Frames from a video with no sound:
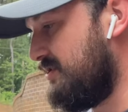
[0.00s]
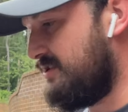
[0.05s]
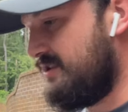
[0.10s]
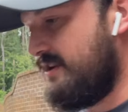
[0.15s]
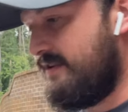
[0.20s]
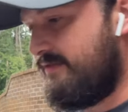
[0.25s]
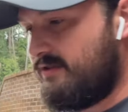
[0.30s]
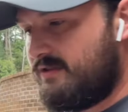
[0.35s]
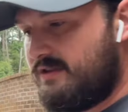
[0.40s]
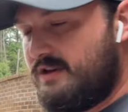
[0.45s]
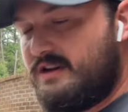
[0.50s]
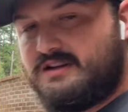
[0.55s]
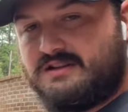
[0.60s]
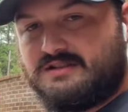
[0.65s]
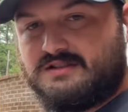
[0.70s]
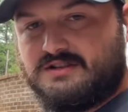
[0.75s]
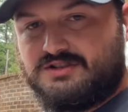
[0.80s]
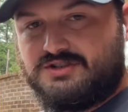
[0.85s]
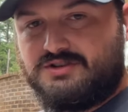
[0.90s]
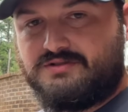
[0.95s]
different things
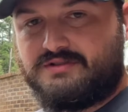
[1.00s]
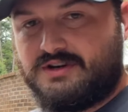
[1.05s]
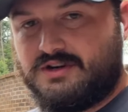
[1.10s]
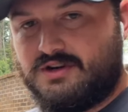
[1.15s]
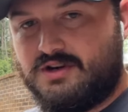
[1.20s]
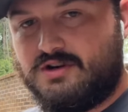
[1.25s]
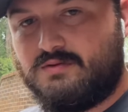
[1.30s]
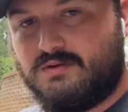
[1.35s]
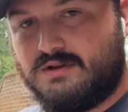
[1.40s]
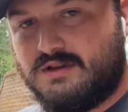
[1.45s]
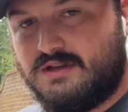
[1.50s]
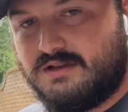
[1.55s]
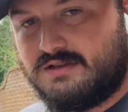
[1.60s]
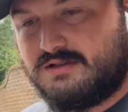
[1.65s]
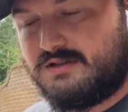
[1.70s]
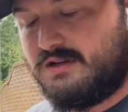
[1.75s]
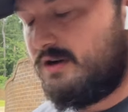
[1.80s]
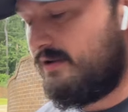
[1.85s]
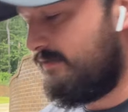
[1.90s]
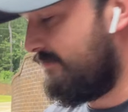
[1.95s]
that you can do with this
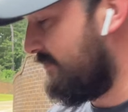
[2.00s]
stuff.